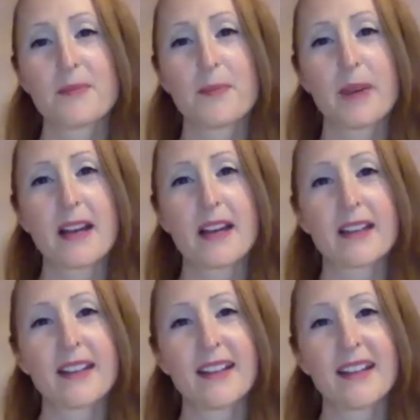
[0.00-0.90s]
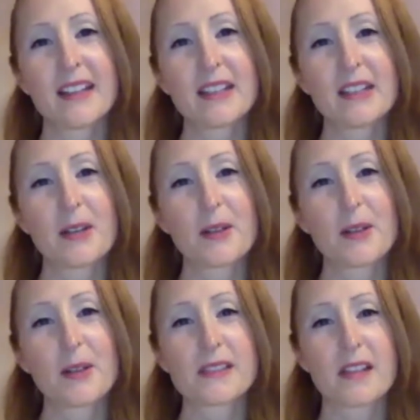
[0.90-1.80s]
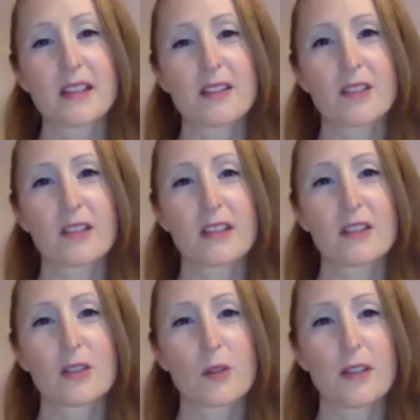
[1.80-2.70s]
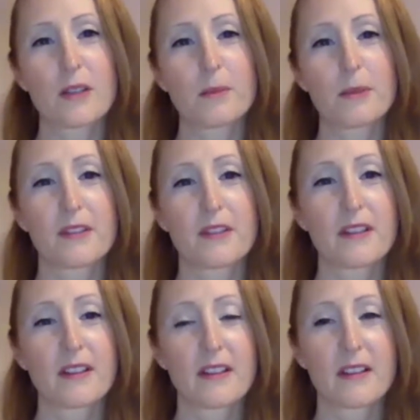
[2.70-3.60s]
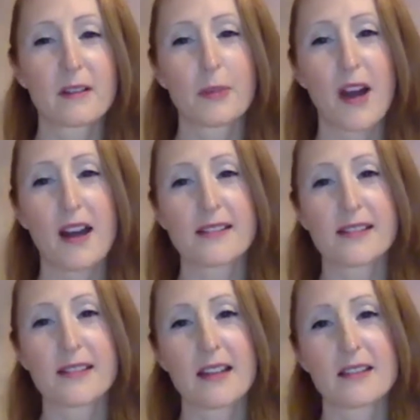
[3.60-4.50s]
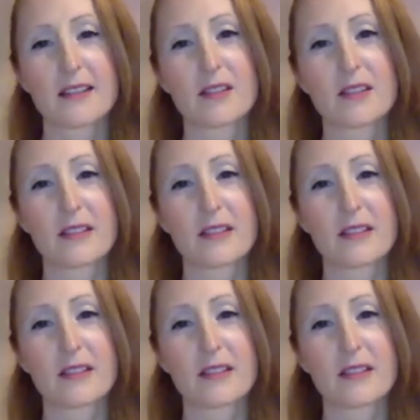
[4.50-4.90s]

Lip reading: But, you know, it was such an enjoyable process.